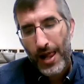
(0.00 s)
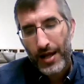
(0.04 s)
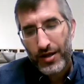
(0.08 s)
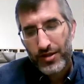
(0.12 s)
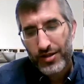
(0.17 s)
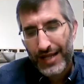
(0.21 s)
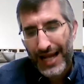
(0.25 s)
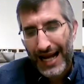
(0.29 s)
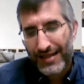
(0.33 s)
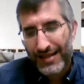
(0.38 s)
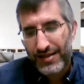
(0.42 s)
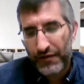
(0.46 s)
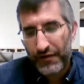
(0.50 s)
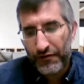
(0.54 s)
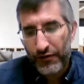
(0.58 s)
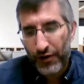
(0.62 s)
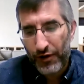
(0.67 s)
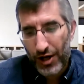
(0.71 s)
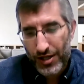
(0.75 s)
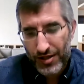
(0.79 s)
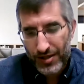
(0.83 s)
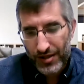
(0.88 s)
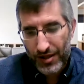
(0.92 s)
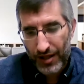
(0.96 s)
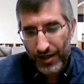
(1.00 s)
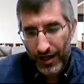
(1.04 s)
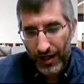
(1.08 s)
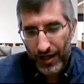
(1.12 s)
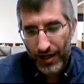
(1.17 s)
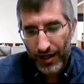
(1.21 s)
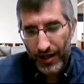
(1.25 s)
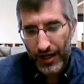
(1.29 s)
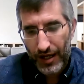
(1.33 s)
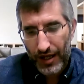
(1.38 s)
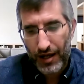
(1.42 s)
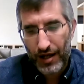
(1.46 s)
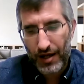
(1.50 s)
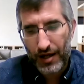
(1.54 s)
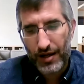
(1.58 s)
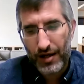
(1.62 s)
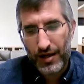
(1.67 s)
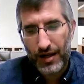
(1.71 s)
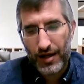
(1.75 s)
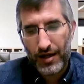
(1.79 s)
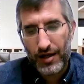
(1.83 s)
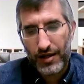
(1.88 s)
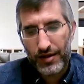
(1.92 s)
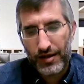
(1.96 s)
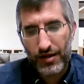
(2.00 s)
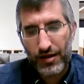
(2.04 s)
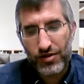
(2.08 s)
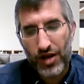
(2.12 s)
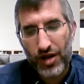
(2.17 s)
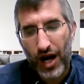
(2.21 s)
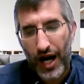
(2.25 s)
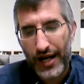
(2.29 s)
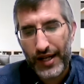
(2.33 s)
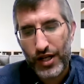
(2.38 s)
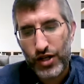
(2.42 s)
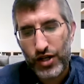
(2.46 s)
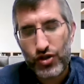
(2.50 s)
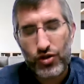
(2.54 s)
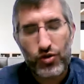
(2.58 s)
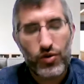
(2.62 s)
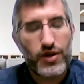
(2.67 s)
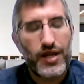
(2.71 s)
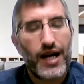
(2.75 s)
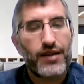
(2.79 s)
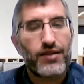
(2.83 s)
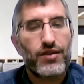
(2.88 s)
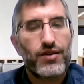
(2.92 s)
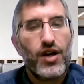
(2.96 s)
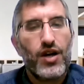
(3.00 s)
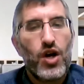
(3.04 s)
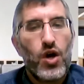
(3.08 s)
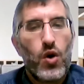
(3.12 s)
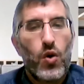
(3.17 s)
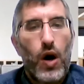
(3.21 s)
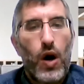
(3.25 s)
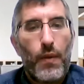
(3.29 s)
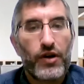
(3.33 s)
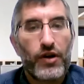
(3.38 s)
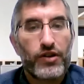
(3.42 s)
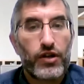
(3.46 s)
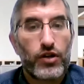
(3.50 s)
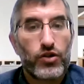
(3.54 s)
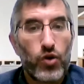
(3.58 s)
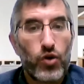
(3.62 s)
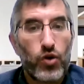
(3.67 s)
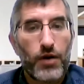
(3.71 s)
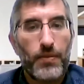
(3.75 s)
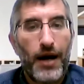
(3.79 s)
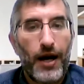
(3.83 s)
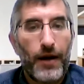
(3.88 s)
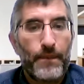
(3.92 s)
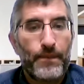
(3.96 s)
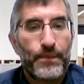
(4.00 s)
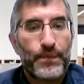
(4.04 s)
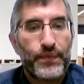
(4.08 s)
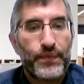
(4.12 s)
So that's the first design issue that I wanted to talk about.